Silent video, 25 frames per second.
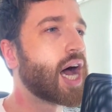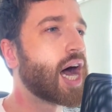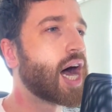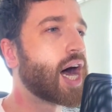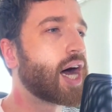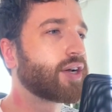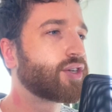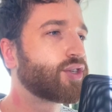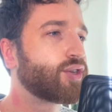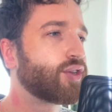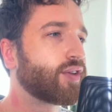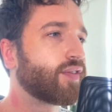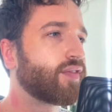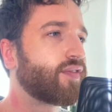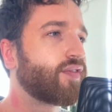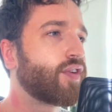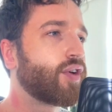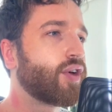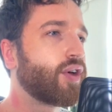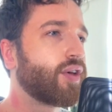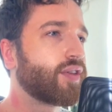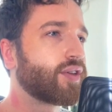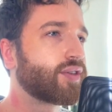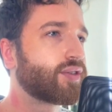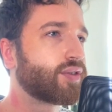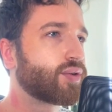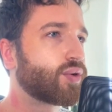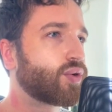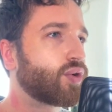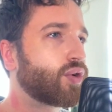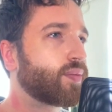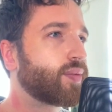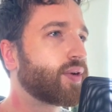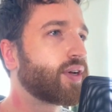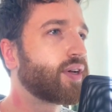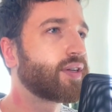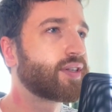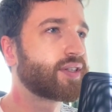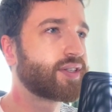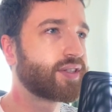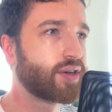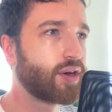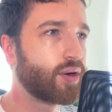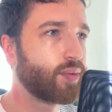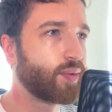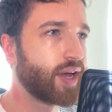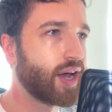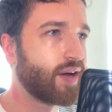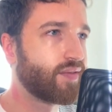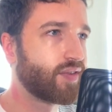to the furthest orbit.
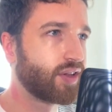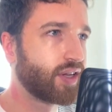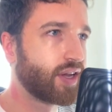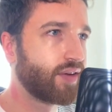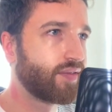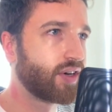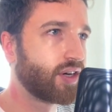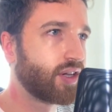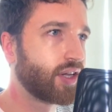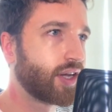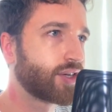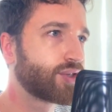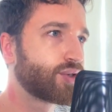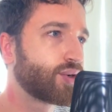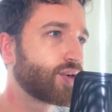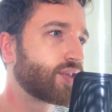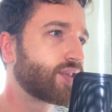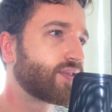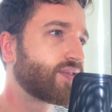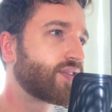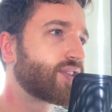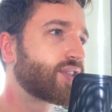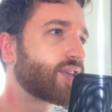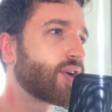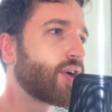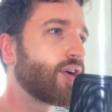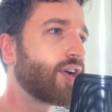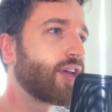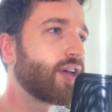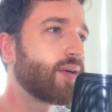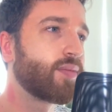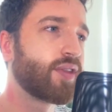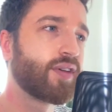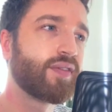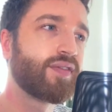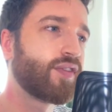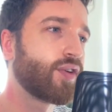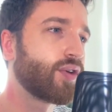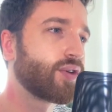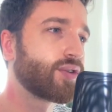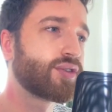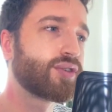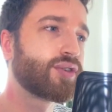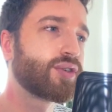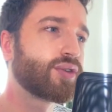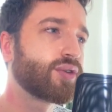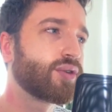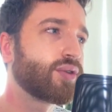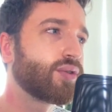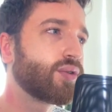So we have 11 electrons for sodium. The
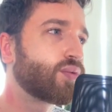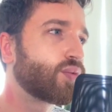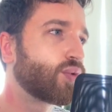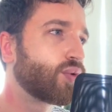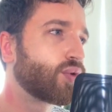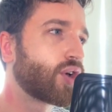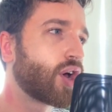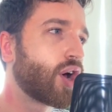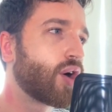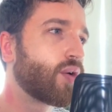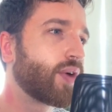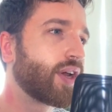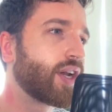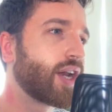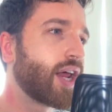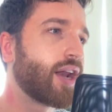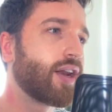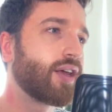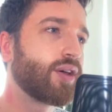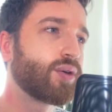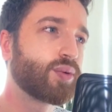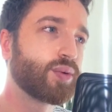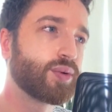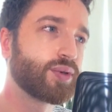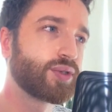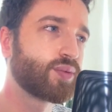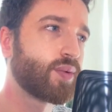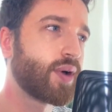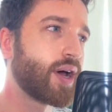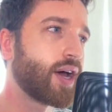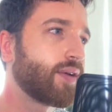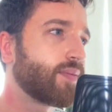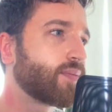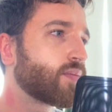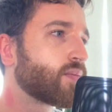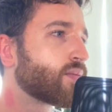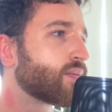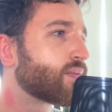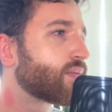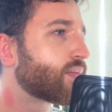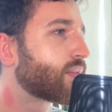first 2 will go in n equals 1.